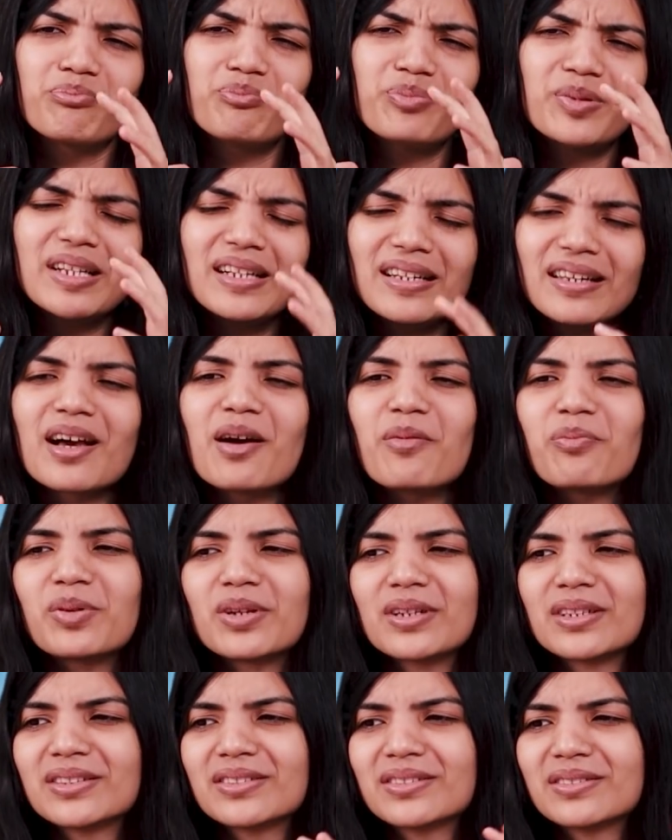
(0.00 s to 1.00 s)
built up
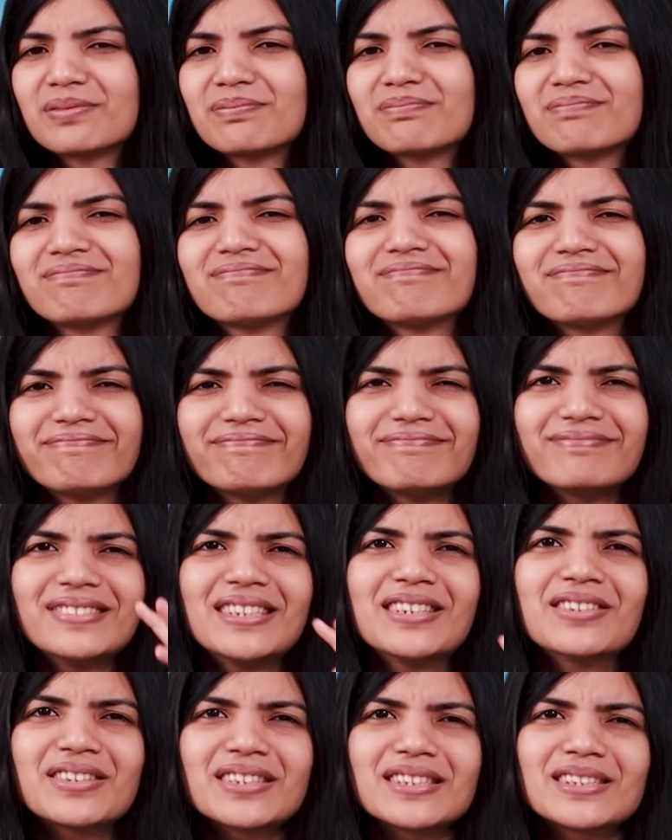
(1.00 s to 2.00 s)
into
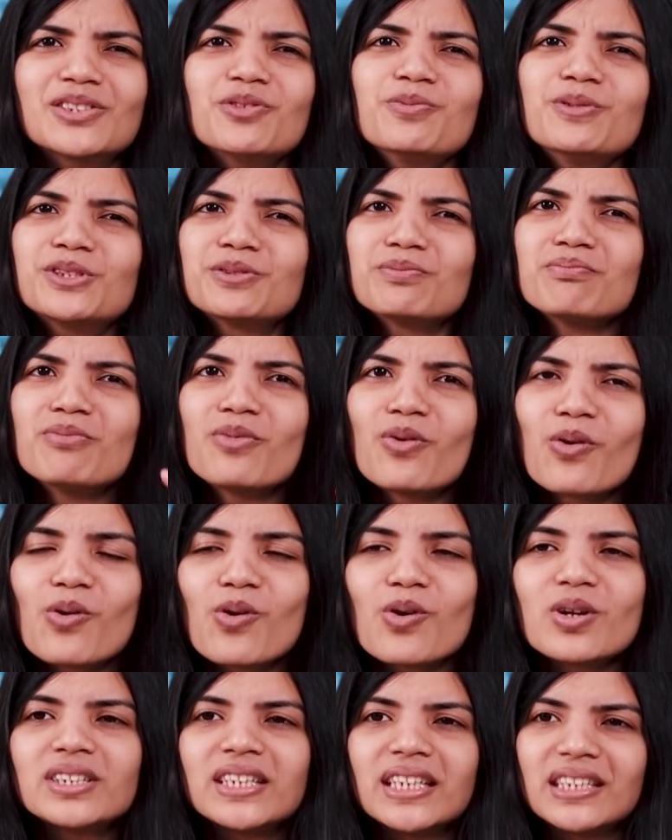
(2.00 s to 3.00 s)
you know, there's so much
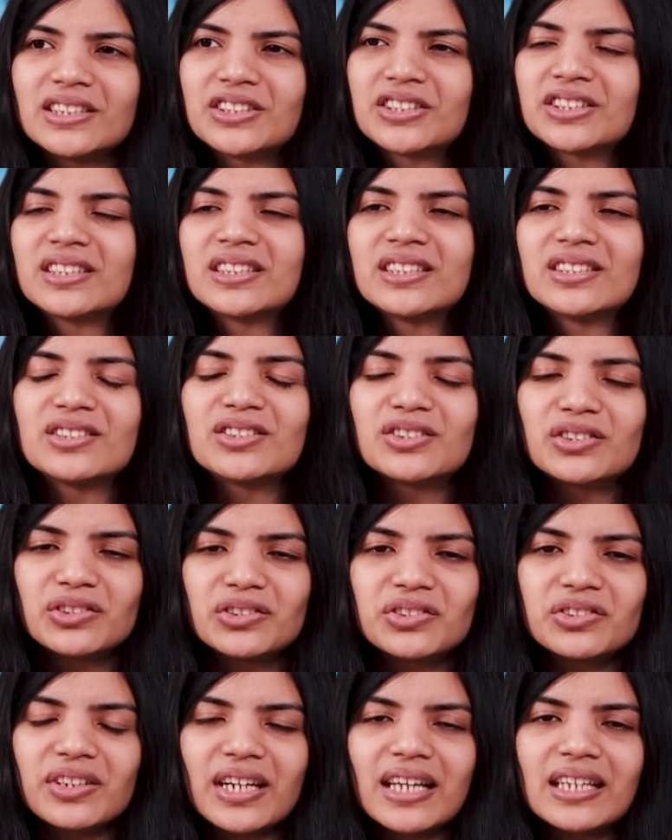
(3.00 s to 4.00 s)
more tension and
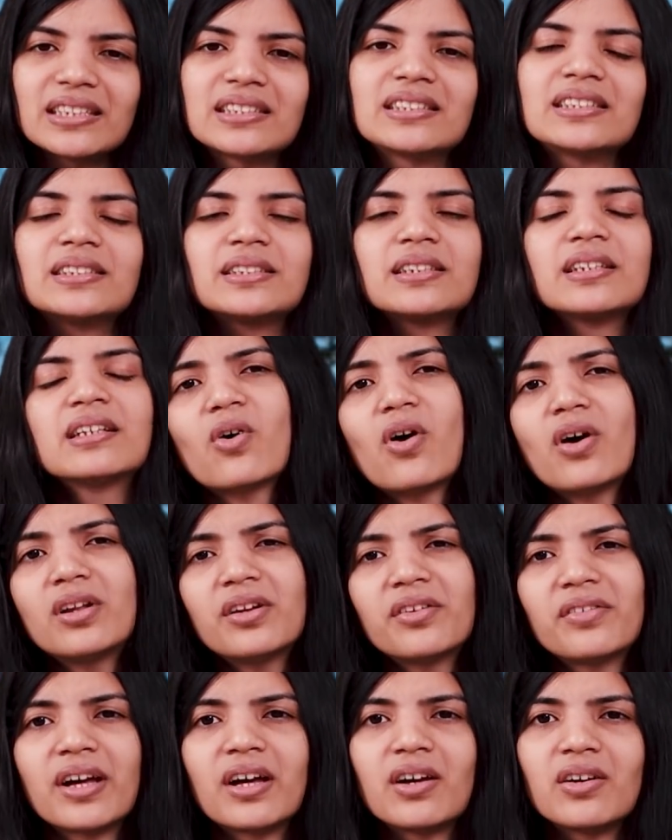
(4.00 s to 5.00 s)
stress all
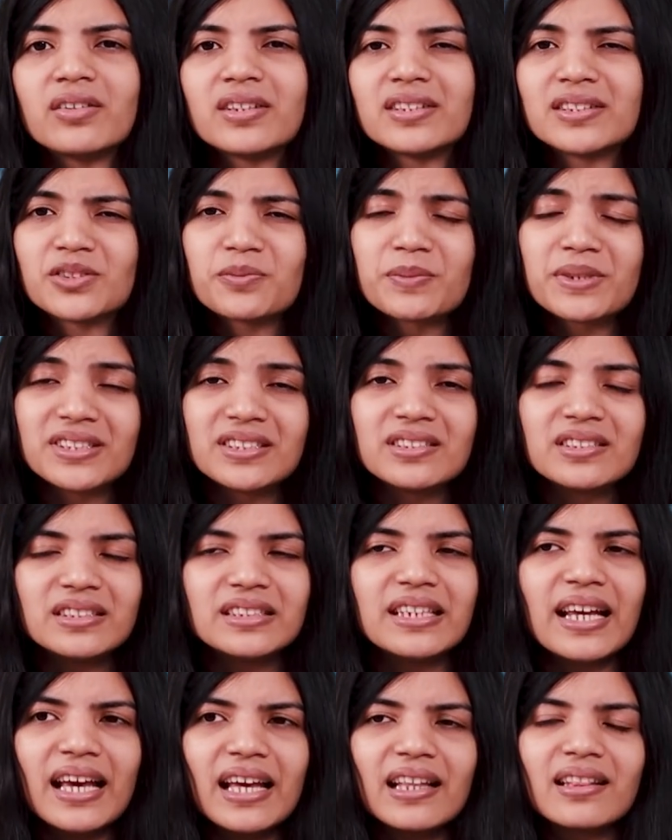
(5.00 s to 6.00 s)
around, there's so much
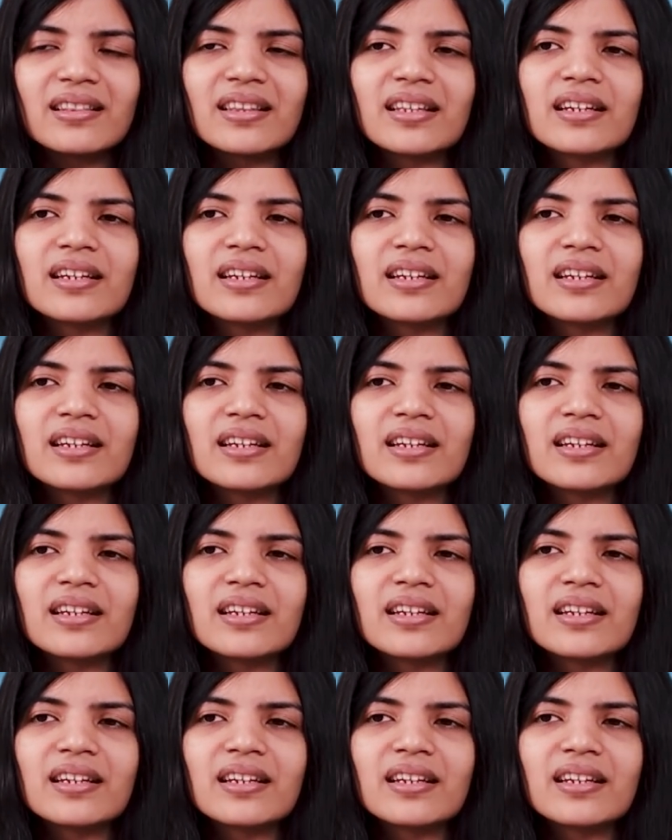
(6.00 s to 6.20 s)
death,